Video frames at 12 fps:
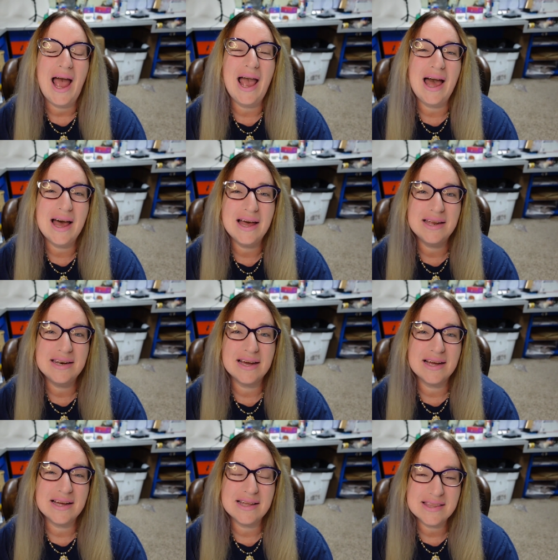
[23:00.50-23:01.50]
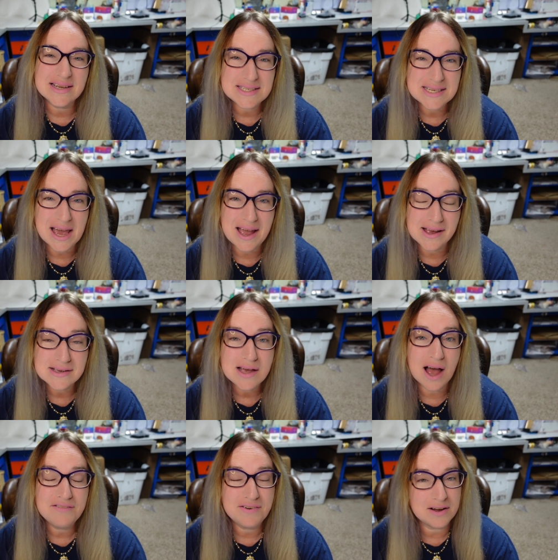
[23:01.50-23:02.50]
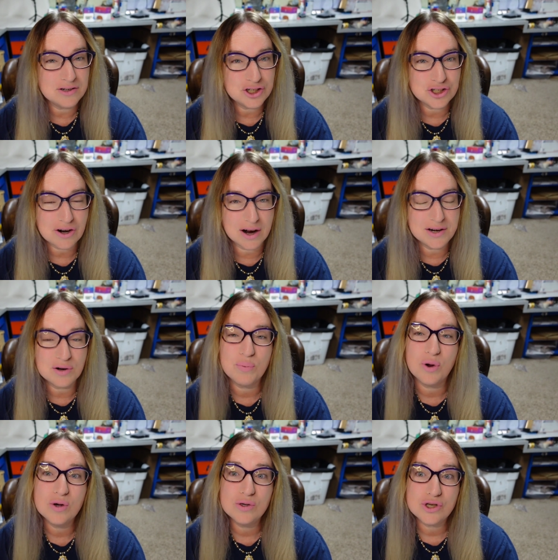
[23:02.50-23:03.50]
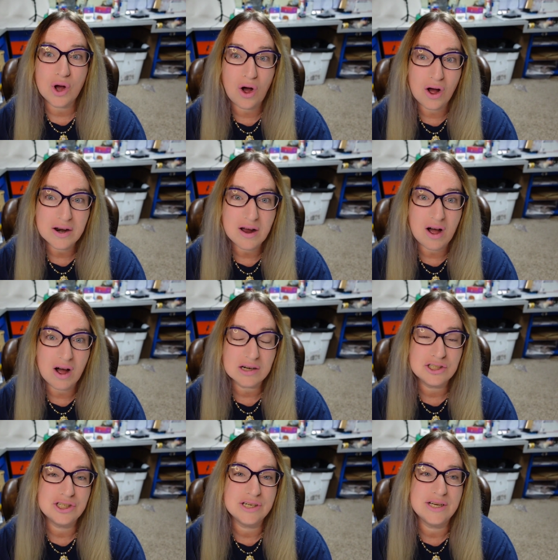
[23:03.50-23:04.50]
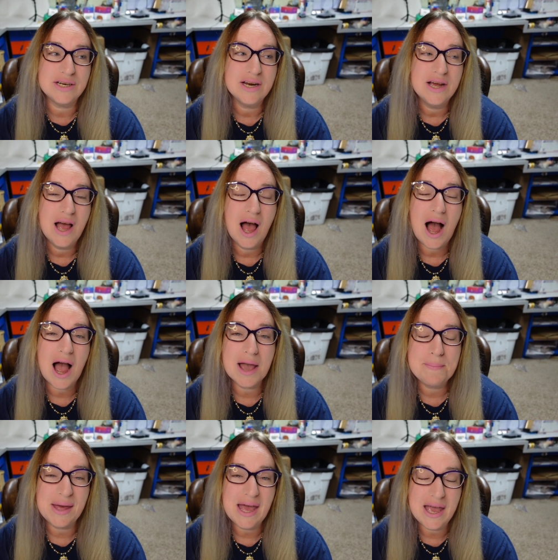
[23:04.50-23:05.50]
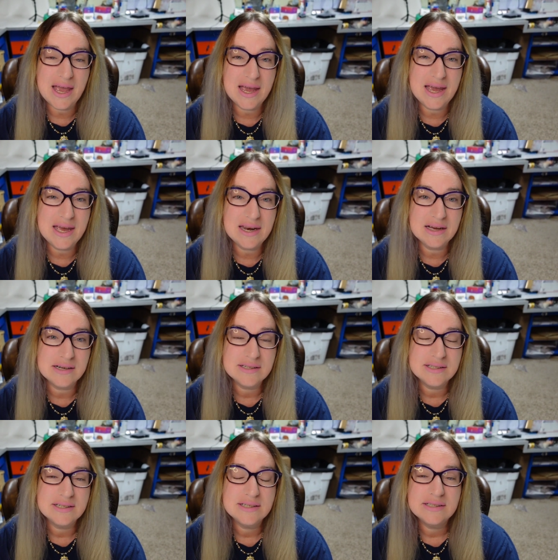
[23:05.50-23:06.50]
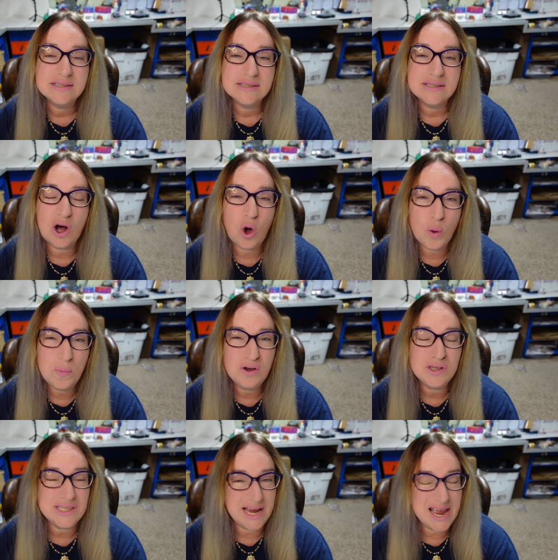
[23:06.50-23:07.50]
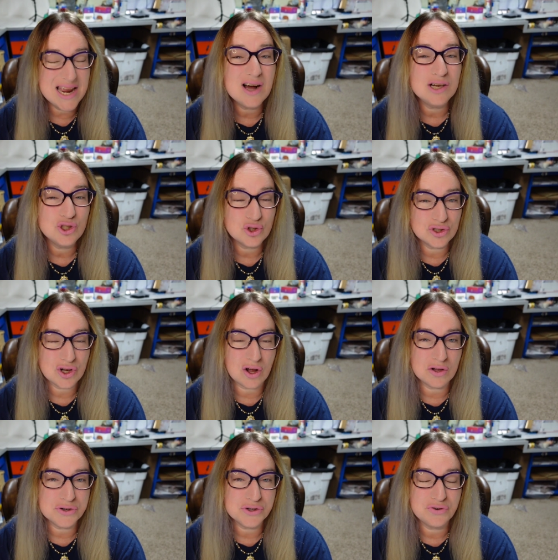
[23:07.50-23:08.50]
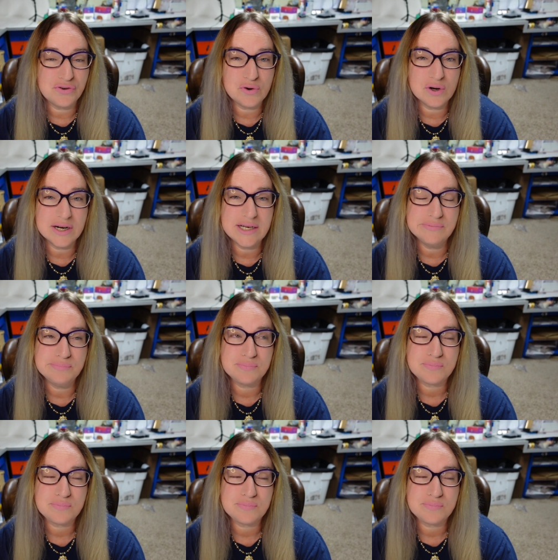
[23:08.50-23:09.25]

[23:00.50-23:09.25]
And in this case, I found a Shriner brooch on auction. I paid almost $800 for it,